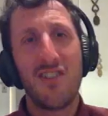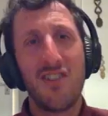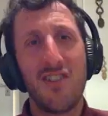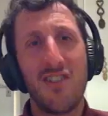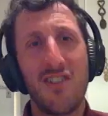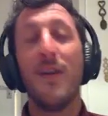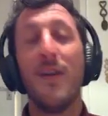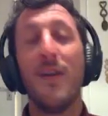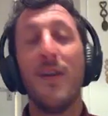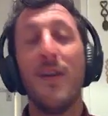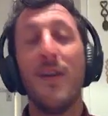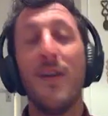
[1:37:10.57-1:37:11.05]

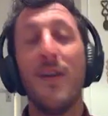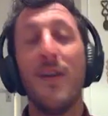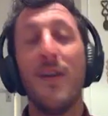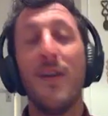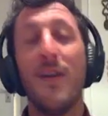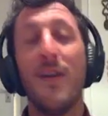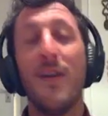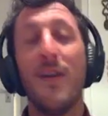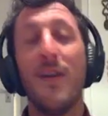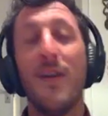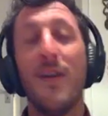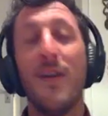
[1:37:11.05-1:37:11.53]

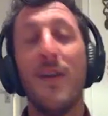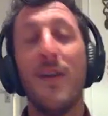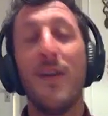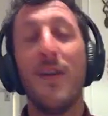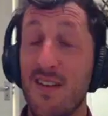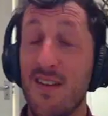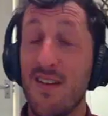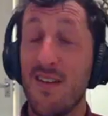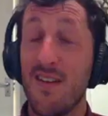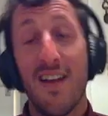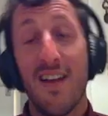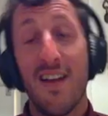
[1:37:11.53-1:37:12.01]
Now he's
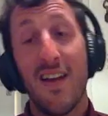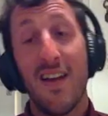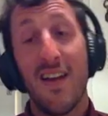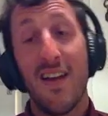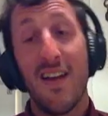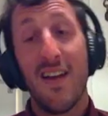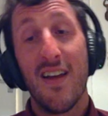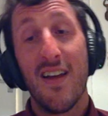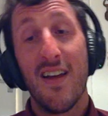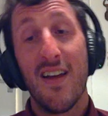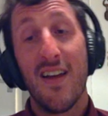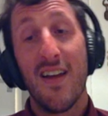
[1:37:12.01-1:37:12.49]

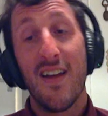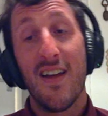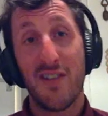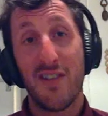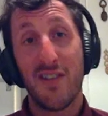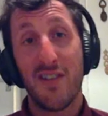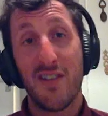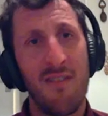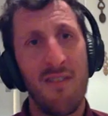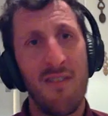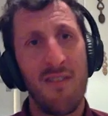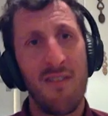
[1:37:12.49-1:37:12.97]
got a
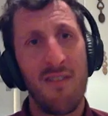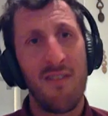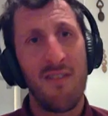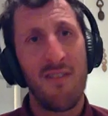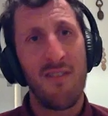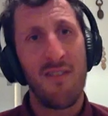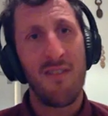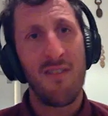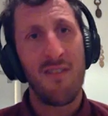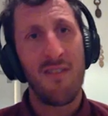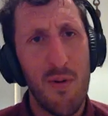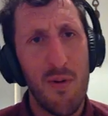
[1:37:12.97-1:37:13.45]
lot of
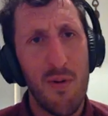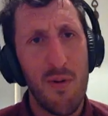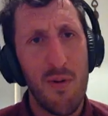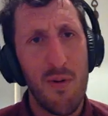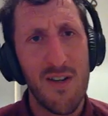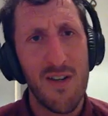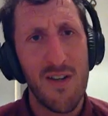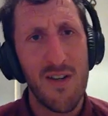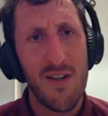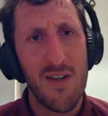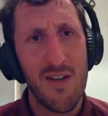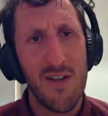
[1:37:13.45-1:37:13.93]

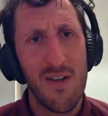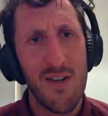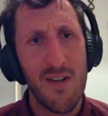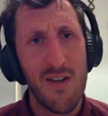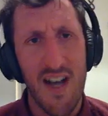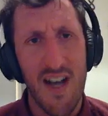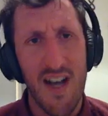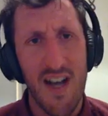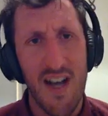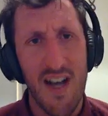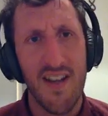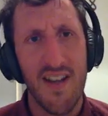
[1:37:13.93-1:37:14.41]
compliments from my
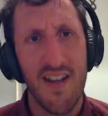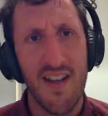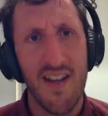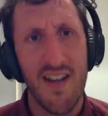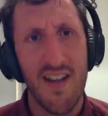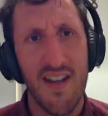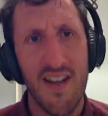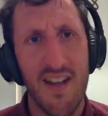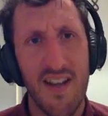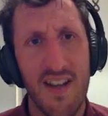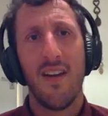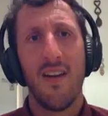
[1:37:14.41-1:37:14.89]
dad here.
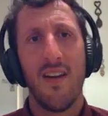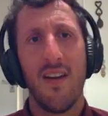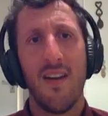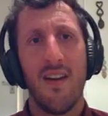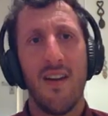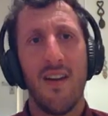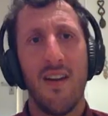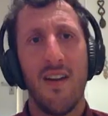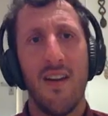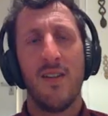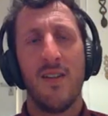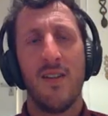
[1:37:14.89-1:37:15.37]

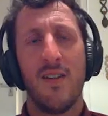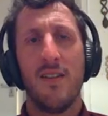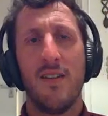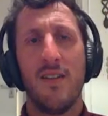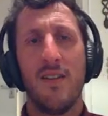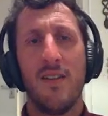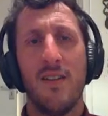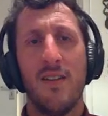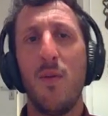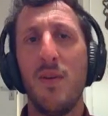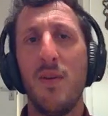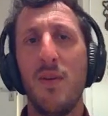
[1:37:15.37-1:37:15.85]

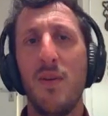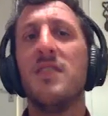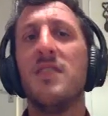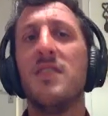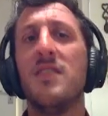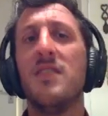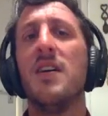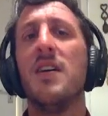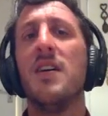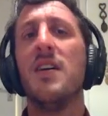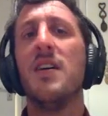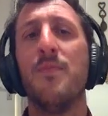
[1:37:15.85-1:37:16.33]
Now he's
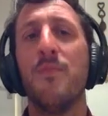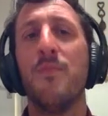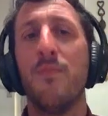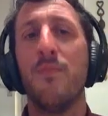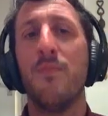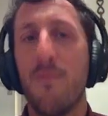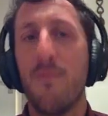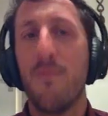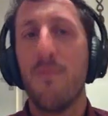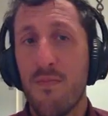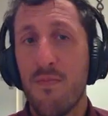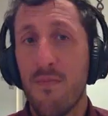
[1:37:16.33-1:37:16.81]

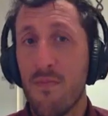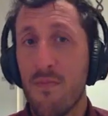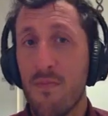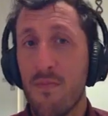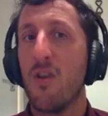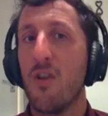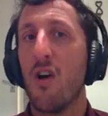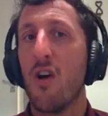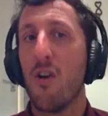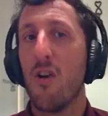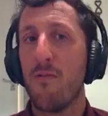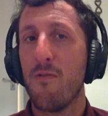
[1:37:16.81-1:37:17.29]

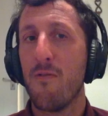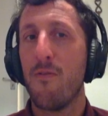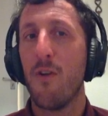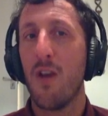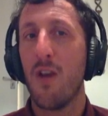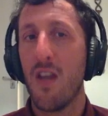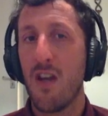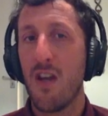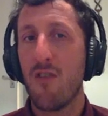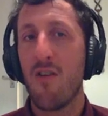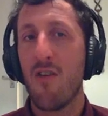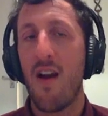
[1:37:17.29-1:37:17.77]
gone
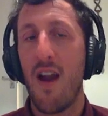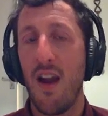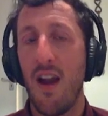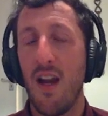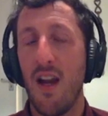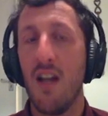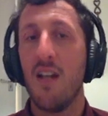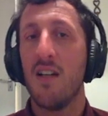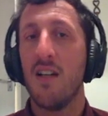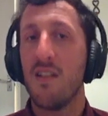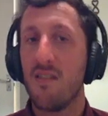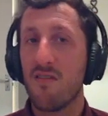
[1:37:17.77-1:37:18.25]
fully
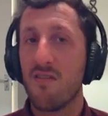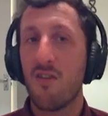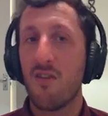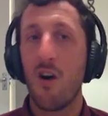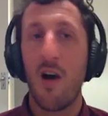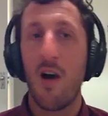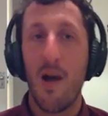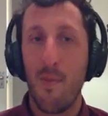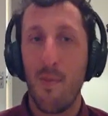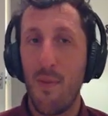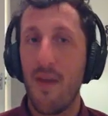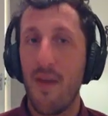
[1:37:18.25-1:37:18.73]
grey. He's
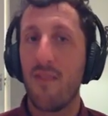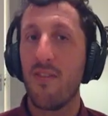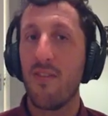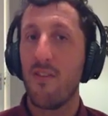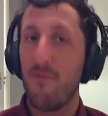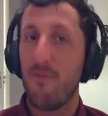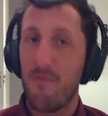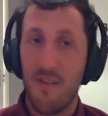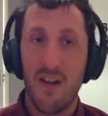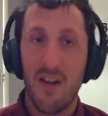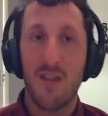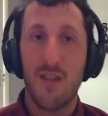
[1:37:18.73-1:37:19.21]
got a bit of the
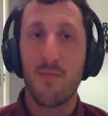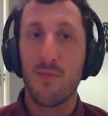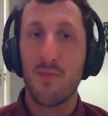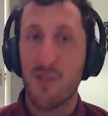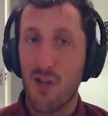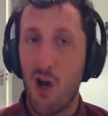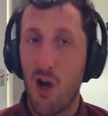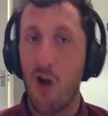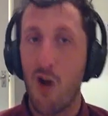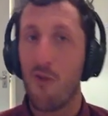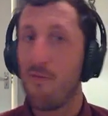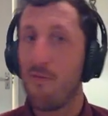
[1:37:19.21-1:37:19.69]
Philip
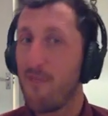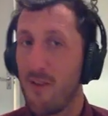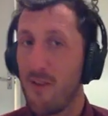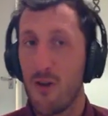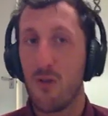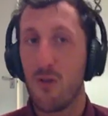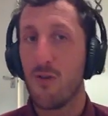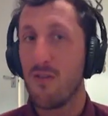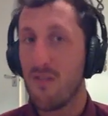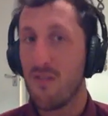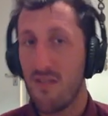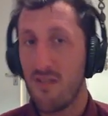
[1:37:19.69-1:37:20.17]

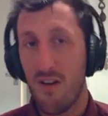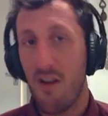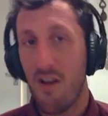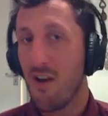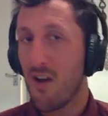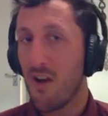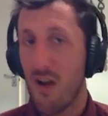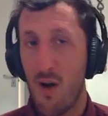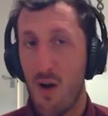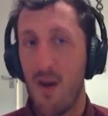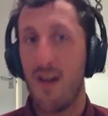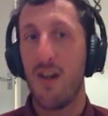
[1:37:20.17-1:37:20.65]
Schofield
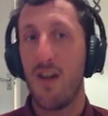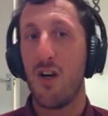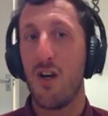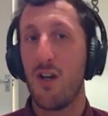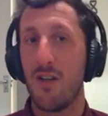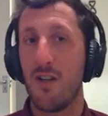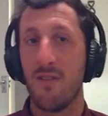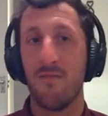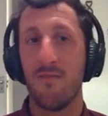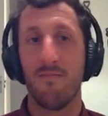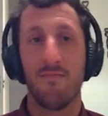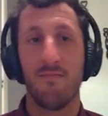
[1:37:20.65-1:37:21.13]
look going
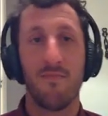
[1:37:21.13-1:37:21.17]
on.